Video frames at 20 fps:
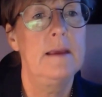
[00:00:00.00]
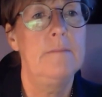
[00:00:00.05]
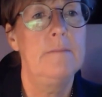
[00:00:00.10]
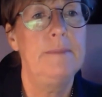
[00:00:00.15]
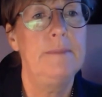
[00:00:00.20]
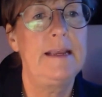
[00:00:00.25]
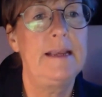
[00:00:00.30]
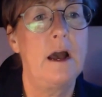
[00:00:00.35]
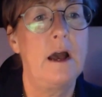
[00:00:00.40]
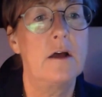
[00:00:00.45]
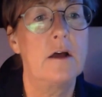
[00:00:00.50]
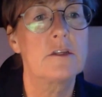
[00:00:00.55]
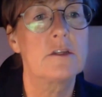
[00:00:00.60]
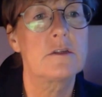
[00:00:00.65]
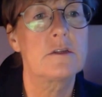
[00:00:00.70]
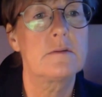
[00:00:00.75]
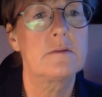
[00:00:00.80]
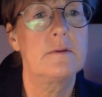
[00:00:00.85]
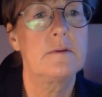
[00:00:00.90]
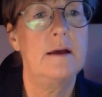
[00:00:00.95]

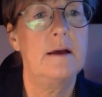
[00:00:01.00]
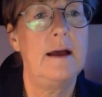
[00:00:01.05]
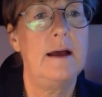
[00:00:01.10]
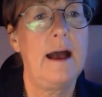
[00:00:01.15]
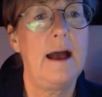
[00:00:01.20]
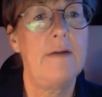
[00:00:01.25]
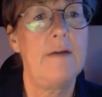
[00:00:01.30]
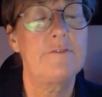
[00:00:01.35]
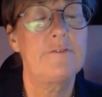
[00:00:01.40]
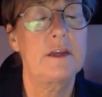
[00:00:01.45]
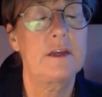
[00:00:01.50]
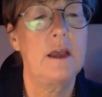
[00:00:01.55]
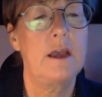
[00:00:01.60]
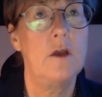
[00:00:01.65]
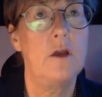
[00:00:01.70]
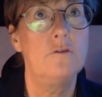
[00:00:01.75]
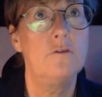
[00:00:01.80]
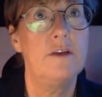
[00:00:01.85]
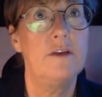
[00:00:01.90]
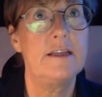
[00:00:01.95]
because after
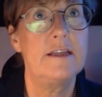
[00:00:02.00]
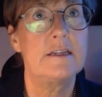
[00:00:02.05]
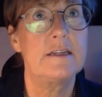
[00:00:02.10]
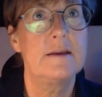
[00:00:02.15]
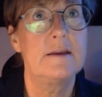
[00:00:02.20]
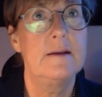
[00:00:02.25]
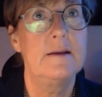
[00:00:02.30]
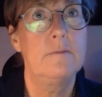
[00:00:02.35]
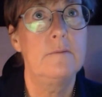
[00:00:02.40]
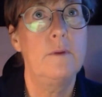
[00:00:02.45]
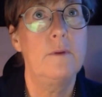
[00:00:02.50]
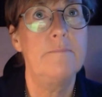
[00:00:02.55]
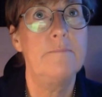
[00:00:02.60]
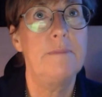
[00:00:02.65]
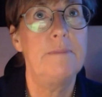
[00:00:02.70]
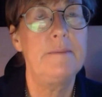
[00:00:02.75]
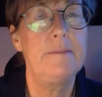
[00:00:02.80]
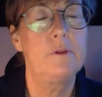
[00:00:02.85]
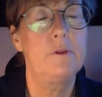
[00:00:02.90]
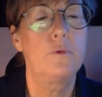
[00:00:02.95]
COVID, when
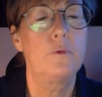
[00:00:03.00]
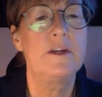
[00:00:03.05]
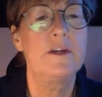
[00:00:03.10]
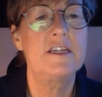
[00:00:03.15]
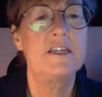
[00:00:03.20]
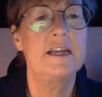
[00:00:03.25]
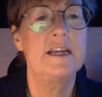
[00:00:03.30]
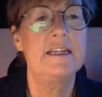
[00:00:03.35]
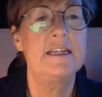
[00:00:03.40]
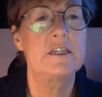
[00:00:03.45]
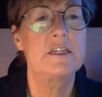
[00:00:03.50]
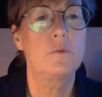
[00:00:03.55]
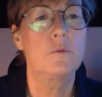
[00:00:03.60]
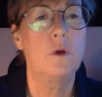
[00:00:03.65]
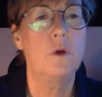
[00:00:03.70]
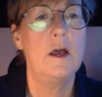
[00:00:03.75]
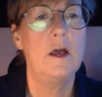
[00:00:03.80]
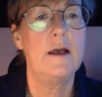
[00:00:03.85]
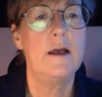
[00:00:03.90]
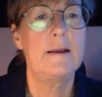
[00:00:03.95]
people were returning to
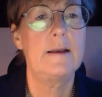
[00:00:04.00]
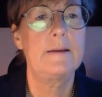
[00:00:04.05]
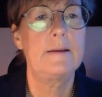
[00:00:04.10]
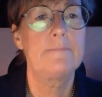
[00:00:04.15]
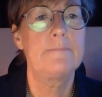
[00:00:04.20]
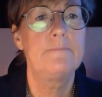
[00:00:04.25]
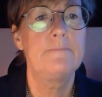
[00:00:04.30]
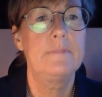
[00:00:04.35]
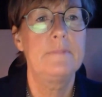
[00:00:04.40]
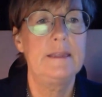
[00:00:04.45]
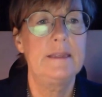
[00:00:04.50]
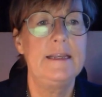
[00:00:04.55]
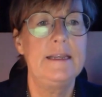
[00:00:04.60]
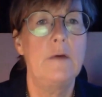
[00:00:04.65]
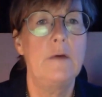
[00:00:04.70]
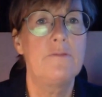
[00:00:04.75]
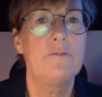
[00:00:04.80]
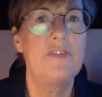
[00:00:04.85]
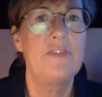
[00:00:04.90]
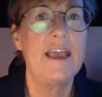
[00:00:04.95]
work,
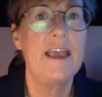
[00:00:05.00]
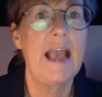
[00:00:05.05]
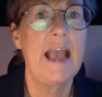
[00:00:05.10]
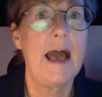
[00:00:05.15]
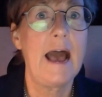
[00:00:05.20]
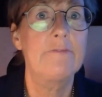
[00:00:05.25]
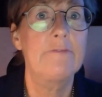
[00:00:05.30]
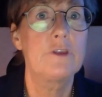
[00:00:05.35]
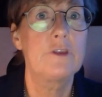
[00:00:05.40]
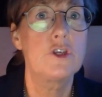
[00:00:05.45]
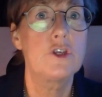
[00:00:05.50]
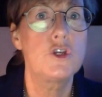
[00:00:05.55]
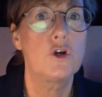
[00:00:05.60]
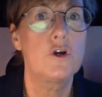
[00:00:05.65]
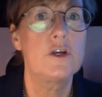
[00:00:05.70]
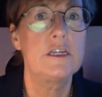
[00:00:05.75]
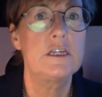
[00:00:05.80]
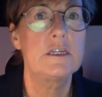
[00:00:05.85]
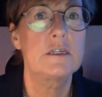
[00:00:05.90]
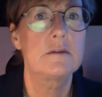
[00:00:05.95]
they had the
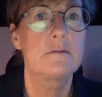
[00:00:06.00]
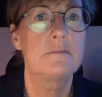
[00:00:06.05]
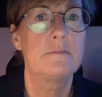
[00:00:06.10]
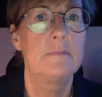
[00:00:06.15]
choice.